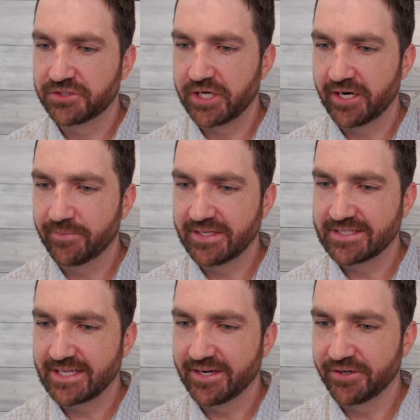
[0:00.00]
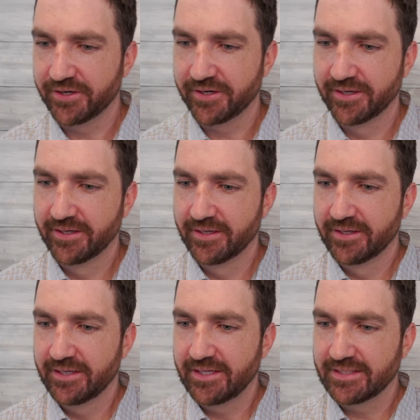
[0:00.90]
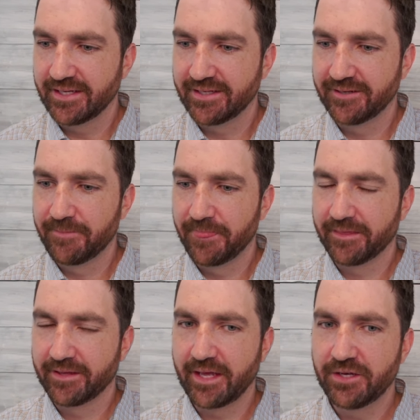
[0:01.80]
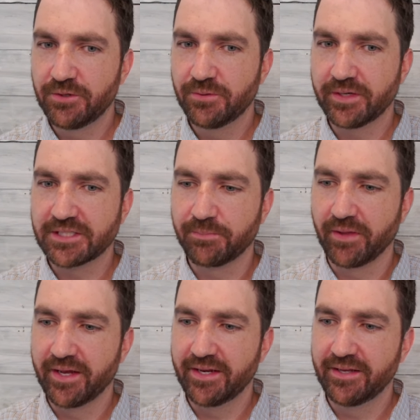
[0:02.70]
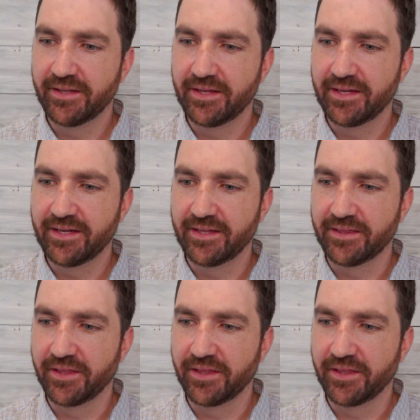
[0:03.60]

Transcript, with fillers: Jeremy Sender. He said, "Can you explain the the